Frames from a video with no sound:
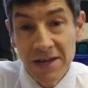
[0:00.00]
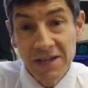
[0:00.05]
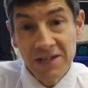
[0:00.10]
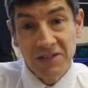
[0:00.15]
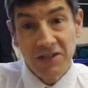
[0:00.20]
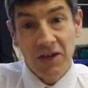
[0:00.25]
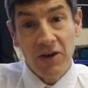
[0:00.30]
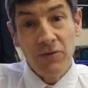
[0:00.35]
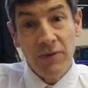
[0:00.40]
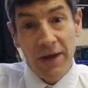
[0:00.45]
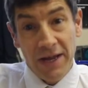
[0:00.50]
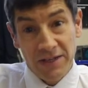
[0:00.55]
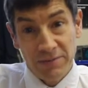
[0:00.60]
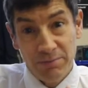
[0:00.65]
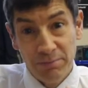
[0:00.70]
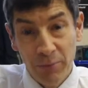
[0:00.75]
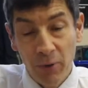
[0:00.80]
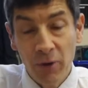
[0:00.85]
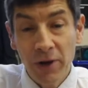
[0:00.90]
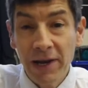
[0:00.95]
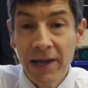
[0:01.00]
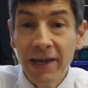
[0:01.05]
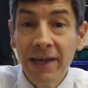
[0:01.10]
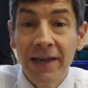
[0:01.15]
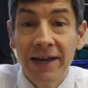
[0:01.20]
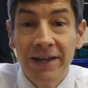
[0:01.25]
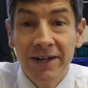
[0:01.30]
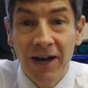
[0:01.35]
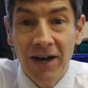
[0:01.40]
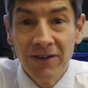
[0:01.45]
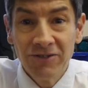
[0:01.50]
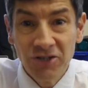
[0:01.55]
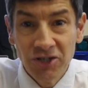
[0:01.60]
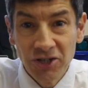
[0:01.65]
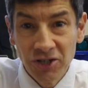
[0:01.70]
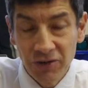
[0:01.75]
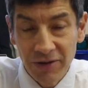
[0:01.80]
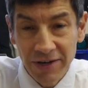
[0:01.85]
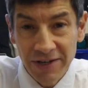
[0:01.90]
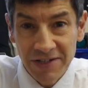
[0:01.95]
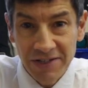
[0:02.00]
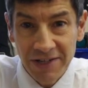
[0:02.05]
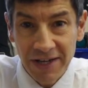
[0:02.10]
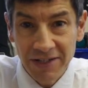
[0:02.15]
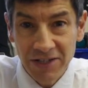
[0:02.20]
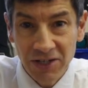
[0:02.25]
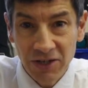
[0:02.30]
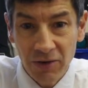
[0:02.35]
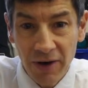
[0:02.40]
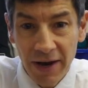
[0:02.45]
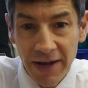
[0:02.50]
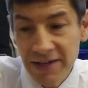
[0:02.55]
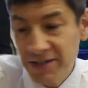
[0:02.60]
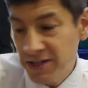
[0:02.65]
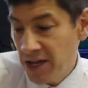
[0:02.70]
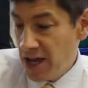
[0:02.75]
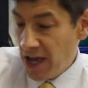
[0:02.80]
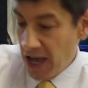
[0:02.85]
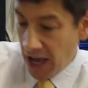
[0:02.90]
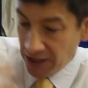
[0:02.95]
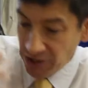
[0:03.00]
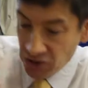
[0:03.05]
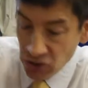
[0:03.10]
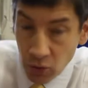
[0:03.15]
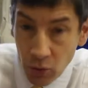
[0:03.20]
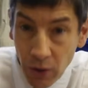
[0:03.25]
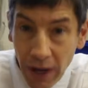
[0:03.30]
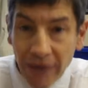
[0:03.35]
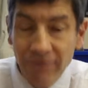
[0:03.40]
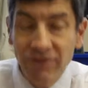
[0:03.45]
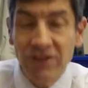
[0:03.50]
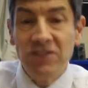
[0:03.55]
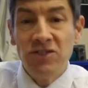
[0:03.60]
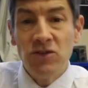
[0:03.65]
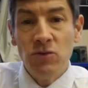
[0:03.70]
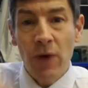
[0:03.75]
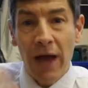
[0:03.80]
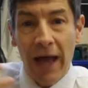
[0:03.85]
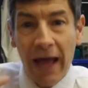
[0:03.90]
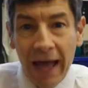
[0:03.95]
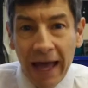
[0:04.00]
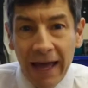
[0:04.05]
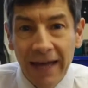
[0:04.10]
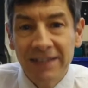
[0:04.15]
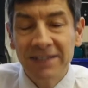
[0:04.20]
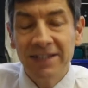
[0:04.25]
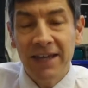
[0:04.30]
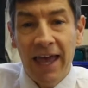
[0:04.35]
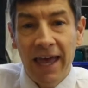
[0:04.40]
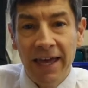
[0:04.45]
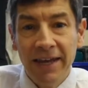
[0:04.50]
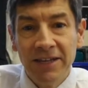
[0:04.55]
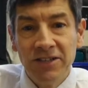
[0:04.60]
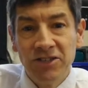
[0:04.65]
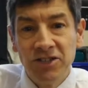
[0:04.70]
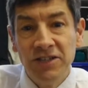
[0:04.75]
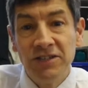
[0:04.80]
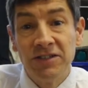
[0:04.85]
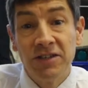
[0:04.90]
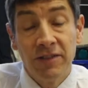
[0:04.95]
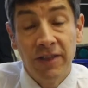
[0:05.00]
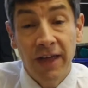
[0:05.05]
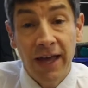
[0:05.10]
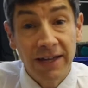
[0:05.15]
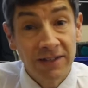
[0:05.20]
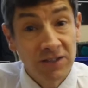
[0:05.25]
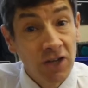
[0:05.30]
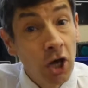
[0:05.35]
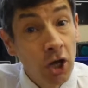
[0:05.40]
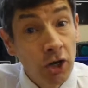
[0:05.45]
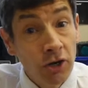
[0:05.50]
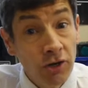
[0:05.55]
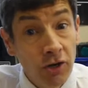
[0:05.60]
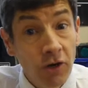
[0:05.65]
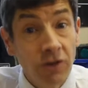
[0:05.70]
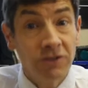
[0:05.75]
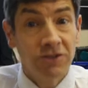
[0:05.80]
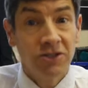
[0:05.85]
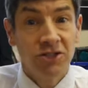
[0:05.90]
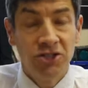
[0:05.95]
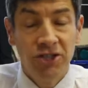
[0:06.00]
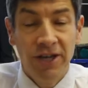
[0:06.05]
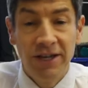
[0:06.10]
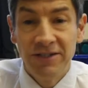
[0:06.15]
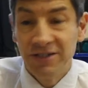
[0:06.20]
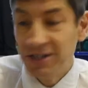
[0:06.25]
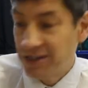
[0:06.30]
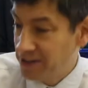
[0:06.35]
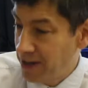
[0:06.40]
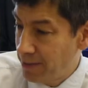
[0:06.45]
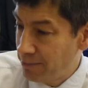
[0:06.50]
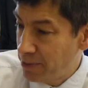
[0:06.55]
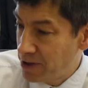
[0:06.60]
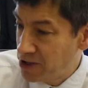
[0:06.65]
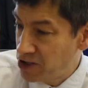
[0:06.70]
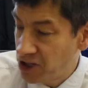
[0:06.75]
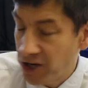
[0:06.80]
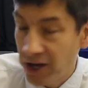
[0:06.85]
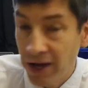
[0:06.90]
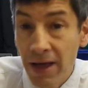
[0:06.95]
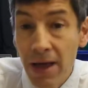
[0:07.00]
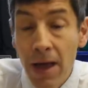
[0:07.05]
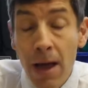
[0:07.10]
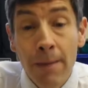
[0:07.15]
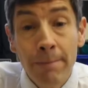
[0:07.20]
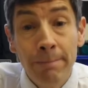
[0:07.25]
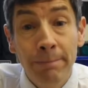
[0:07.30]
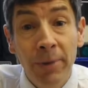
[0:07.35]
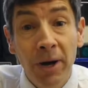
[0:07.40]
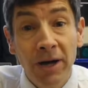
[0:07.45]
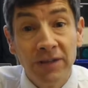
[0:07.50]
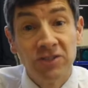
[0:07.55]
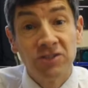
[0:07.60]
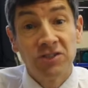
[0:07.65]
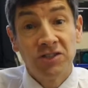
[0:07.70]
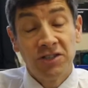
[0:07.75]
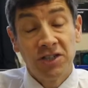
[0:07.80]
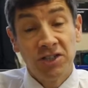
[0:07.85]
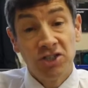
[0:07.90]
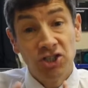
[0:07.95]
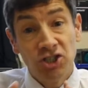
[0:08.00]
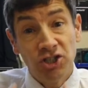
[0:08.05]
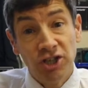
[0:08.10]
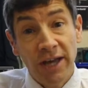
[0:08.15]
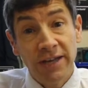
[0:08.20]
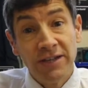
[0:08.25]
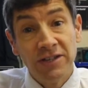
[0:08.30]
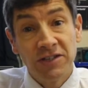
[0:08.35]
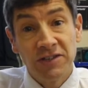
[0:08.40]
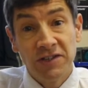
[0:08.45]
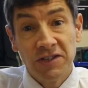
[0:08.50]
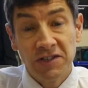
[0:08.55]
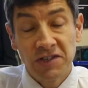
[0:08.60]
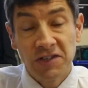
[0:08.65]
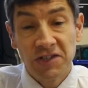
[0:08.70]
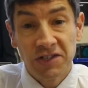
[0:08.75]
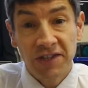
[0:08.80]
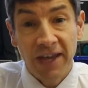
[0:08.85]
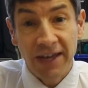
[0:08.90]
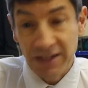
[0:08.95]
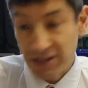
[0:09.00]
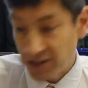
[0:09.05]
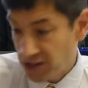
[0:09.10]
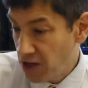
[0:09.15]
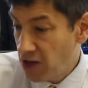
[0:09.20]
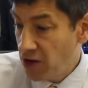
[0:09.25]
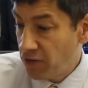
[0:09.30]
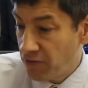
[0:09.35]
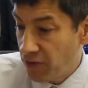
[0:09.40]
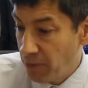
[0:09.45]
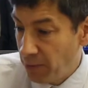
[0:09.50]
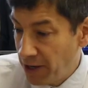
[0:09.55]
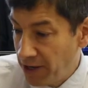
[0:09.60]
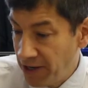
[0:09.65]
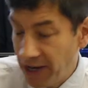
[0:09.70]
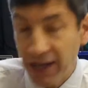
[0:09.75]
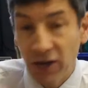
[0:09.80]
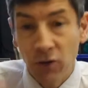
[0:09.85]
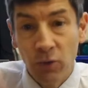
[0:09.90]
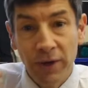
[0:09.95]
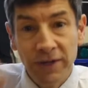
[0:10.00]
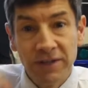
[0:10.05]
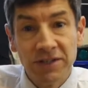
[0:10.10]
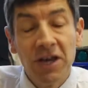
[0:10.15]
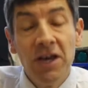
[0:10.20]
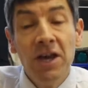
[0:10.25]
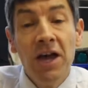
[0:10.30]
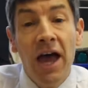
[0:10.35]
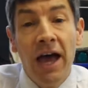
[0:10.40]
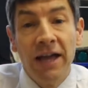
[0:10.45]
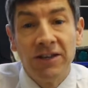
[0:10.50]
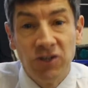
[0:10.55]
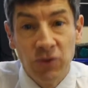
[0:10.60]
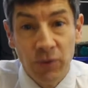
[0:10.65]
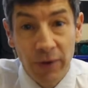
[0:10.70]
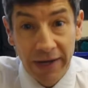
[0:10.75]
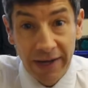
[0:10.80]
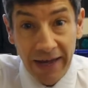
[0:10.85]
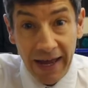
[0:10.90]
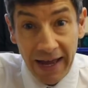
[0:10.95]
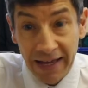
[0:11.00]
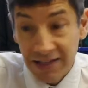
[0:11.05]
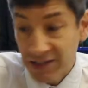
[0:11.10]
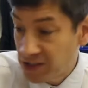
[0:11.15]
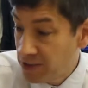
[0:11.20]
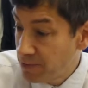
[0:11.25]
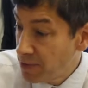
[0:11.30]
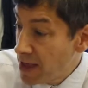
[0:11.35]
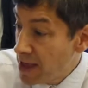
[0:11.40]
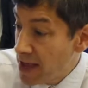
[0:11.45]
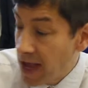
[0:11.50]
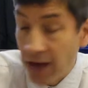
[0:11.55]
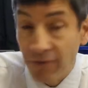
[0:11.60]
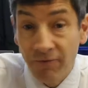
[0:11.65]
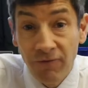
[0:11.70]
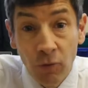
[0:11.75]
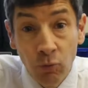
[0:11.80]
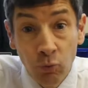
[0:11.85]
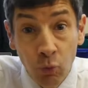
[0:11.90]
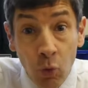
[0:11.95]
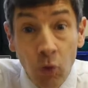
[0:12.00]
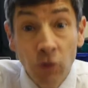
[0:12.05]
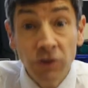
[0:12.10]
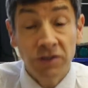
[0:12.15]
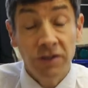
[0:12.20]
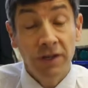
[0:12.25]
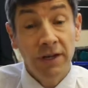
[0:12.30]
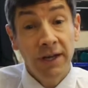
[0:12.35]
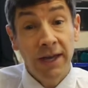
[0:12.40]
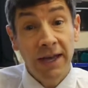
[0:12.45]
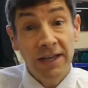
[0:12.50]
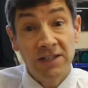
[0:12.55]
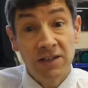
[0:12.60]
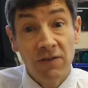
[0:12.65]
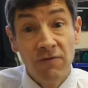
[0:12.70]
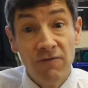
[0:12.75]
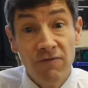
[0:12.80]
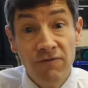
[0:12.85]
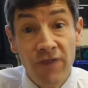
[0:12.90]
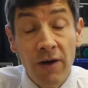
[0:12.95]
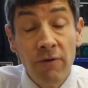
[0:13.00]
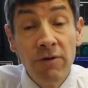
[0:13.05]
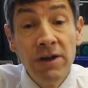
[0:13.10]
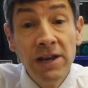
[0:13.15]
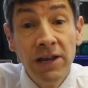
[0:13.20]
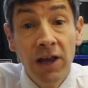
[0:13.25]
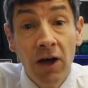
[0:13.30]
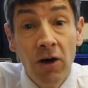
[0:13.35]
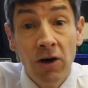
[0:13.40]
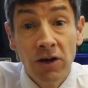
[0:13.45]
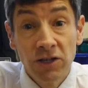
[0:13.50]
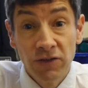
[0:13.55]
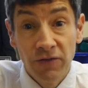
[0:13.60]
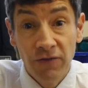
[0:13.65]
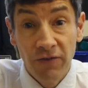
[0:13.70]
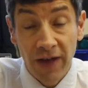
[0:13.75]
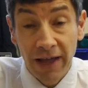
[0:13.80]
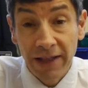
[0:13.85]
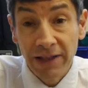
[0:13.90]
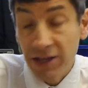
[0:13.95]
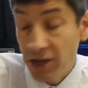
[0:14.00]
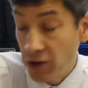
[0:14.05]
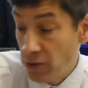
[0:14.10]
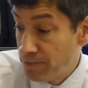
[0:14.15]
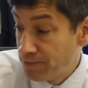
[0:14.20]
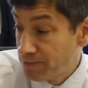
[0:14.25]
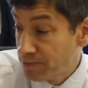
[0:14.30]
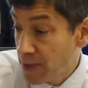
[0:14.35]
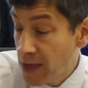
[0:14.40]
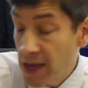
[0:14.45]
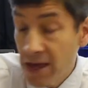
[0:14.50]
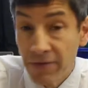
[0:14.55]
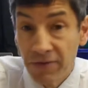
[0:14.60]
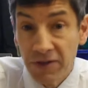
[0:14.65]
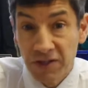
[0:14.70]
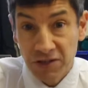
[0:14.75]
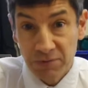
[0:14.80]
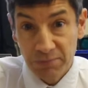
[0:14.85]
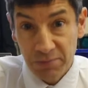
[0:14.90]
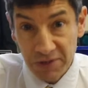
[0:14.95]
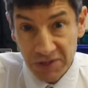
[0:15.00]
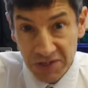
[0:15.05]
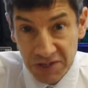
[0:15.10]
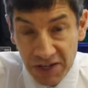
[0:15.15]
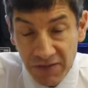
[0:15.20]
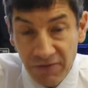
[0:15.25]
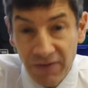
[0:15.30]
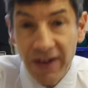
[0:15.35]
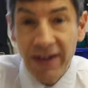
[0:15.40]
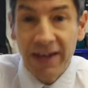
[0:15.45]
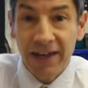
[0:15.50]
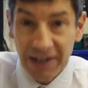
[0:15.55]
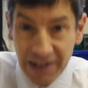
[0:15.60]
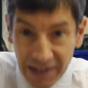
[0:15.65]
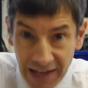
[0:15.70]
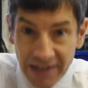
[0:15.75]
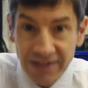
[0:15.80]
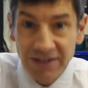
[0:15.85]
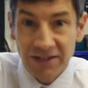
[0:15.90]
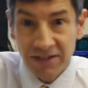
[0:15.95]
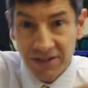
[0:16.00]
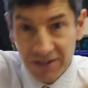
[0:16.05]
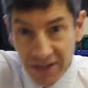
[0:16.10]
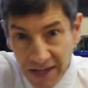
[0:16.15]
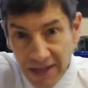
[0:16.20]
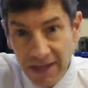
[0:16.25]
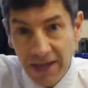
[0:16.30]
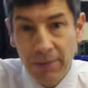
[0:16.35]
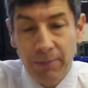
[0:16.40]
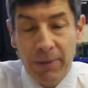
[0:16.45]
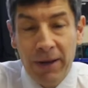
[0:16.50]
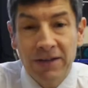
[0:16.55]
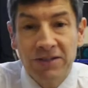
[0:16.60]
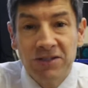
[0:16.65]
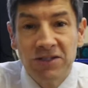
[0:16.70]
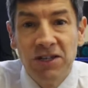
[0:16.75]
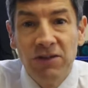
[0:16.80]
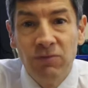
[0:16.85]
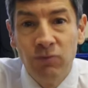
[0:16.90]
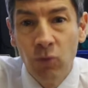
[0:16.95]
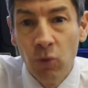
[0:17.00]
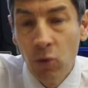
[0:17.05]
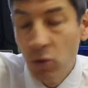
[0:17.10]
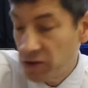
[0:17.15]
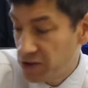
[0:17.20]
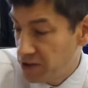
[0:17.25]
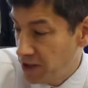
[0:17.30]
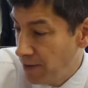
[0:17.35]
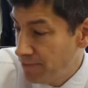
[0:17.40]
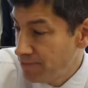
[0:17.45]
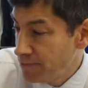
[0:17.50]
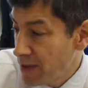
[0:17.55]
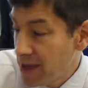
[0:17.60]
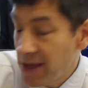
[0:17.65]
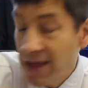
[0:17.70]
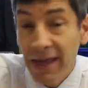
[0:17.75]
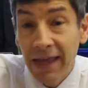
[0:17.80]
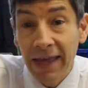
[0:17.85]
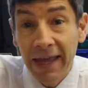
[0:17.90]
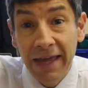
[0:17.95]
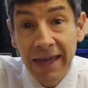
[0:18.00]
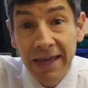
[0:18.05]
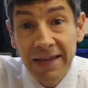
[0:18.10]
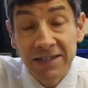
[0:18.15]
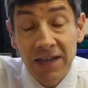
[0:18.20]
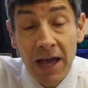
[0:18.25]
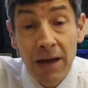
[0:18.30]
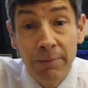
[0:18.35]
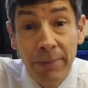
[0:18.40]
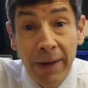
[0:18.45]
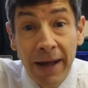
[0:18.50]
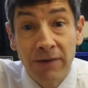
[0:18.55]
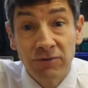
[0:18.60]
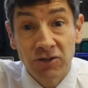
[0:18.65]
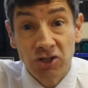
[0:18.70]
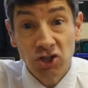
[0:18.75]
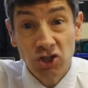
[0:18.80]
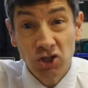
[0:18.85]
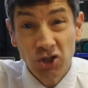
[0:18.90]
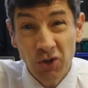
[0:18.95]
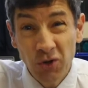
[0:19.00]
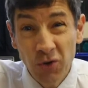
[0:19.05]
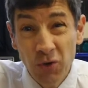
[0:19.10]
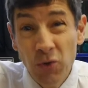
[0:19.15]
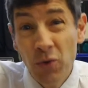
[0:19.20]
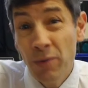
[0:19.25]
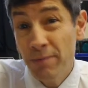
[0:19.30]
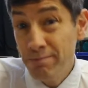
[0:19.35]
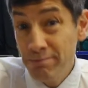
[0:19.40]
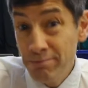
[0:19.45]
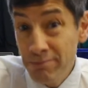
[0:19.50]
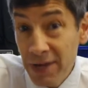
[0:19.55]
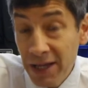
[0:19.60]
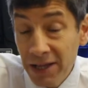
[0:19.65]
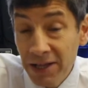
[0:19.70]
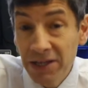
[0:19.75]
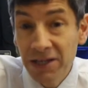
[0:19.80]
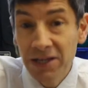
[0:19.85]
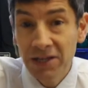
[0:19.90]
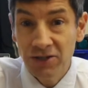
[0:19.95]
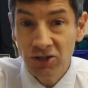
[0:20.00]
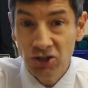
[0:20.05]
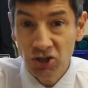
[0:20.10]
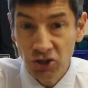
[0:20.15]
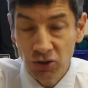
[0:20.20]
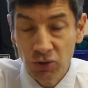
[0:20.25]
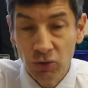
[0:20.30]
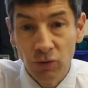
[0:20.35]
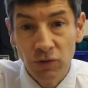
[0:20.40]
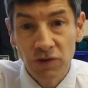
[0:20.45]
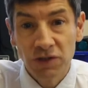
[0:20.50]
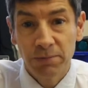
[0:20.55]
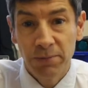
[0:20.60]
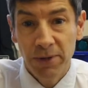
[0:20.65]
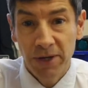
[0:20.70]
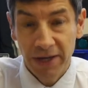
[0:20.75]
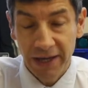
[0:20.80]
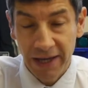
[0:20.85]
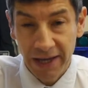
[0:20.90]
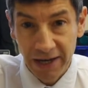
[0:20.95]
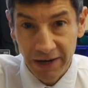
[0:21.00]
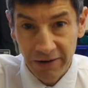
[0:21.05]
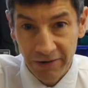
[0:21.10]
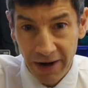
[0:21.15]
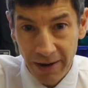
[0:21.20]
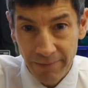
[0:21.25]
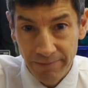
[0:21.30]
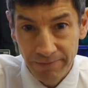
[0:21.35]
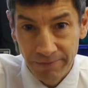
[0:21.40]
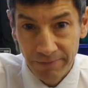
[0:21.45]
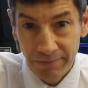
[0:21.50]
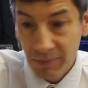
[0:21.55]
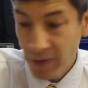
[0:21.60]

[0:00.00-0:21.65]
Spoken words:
So it's boiling at 100 degrees centigrade and you're having to add energy to that, not to change the temperature, but to change the state from a liquid to a gas. And for water, it's a very large value. The specific latent heat capacity of water is about 2 million joules per kilogram.